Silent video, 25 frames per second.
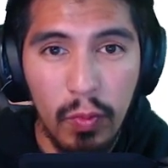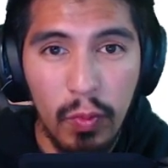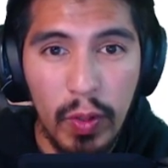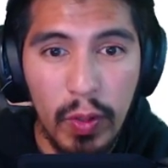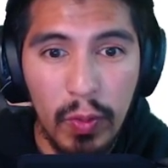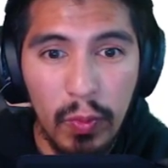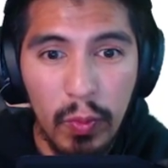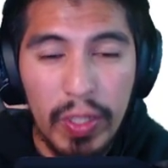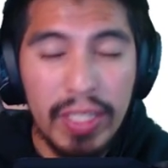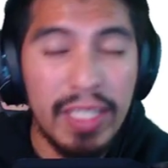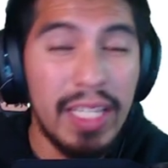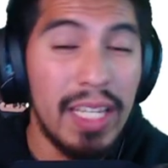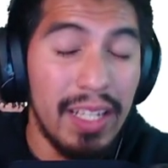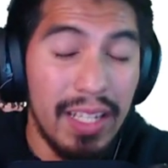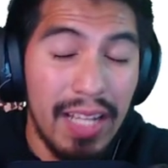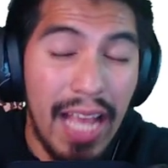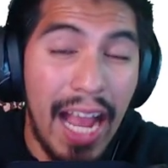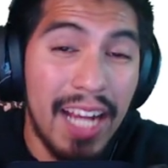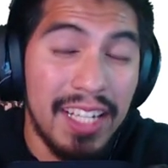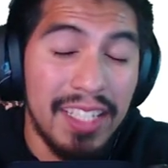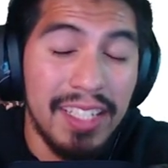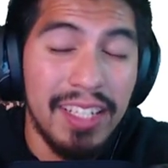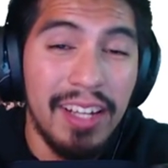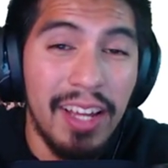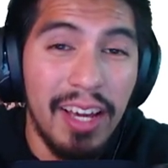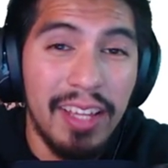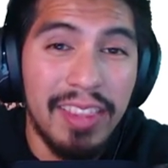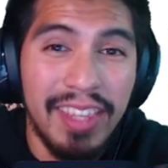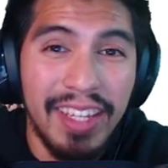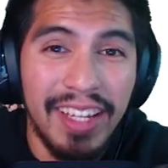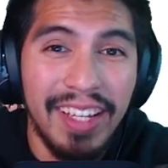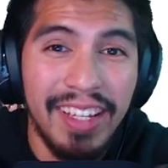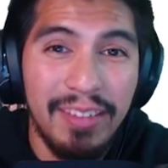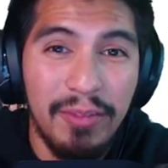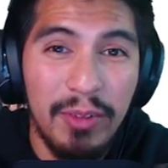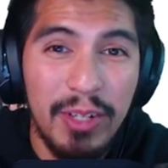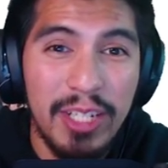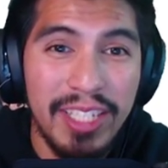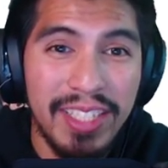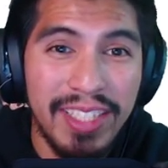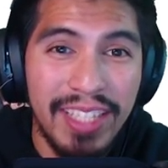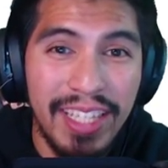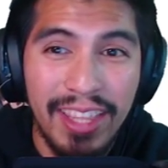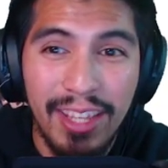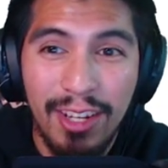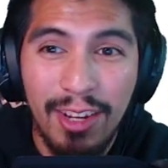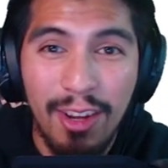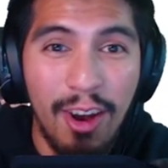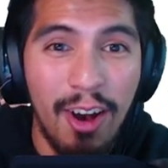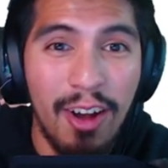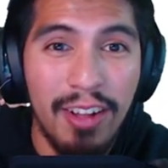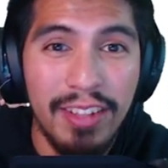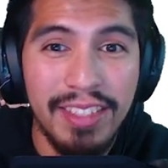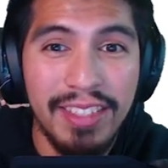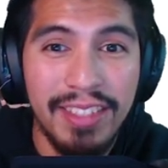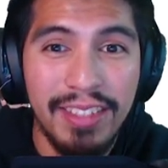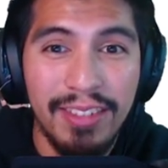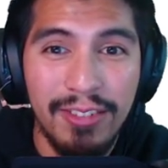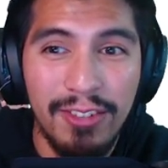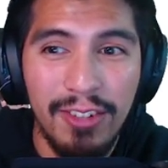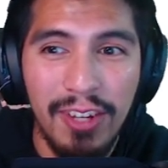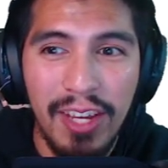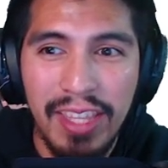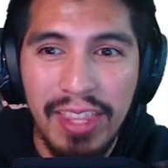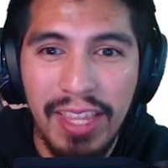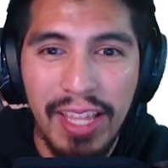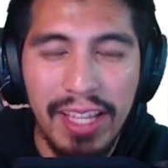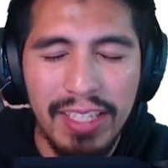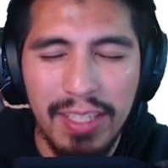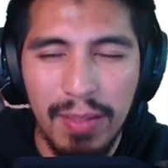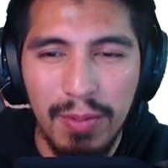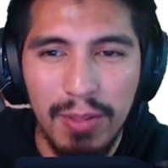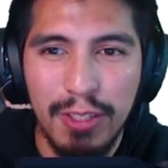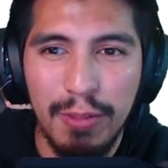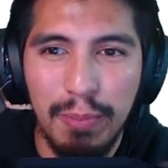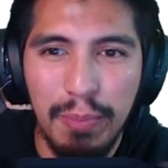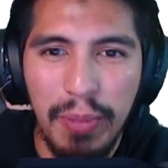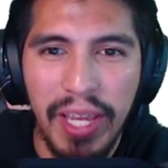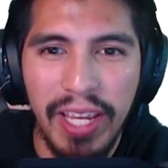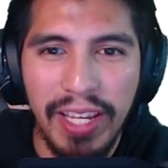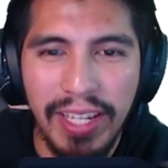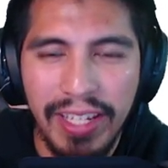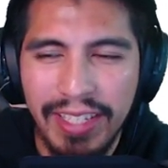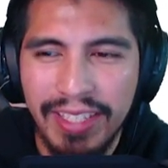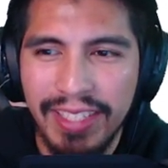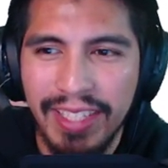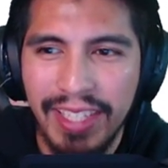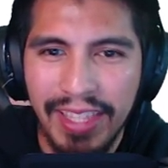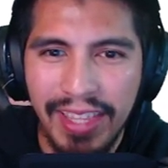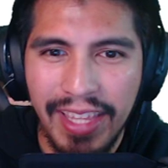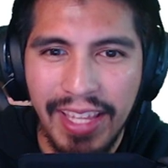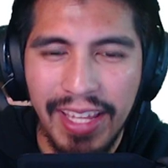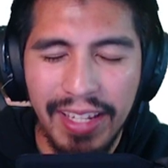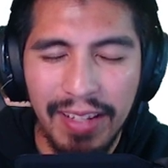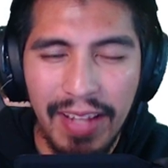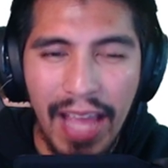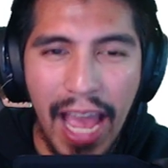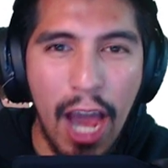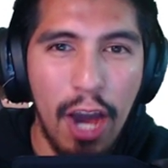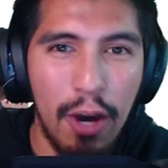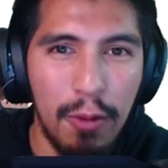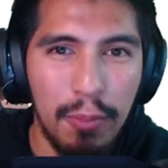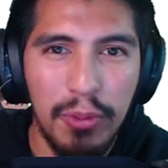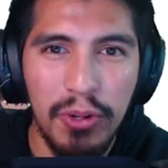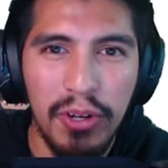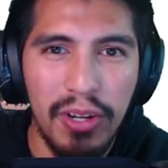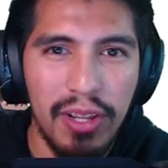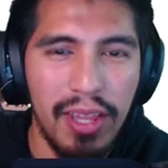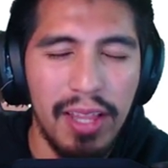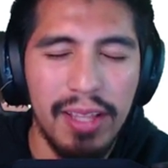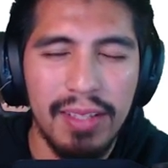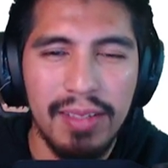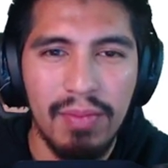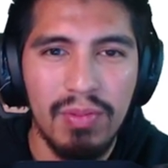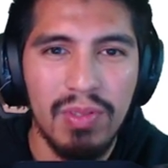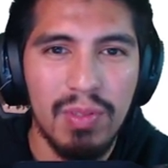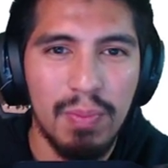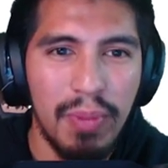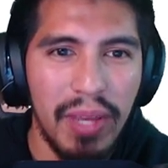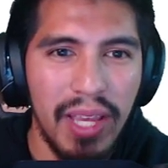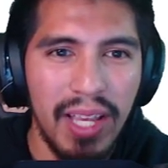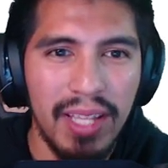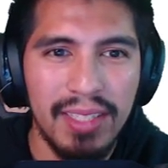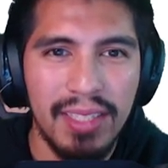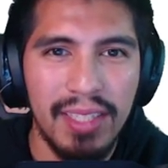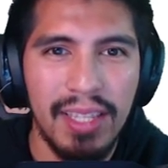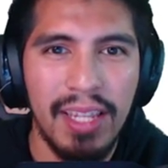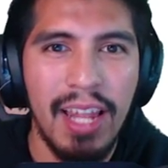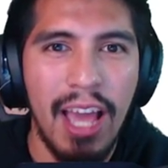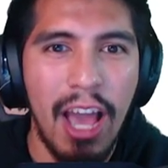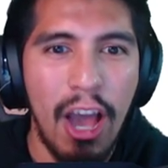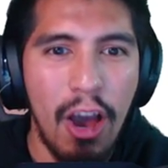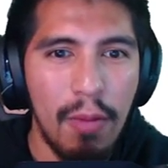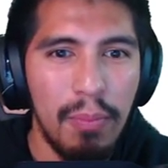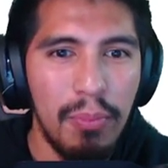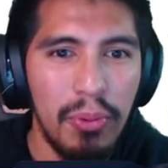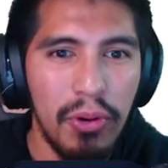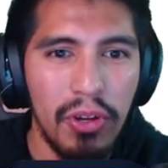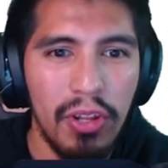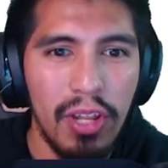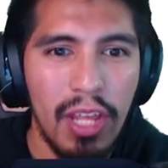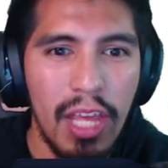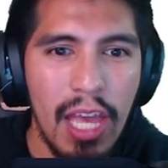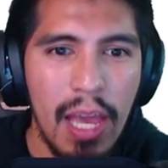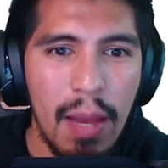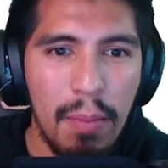we see actually nothing. We just see the console and then some space and then output and then some space and then output.